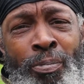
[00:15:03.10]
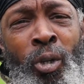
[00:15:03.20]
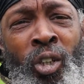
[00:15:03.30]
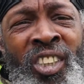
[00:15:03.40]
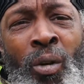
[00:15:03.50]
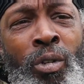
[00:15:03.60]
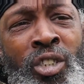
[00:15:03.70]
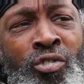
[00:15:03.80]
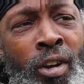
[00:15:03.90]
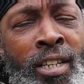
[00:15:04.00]
because someone's
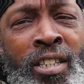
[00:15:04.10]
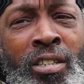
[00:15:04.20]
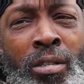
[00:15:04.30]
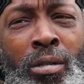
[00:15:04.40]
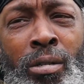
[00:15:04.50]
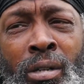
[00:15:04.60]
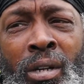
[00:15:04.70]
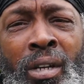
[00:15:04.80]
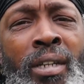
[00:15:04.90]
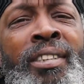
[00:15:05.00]
trying to
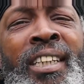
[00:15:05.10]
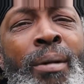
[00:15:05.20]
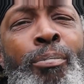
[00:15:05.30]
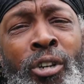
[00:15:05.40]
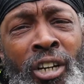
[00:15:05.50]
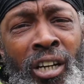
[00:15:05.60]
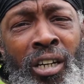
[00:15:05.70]
sell a product.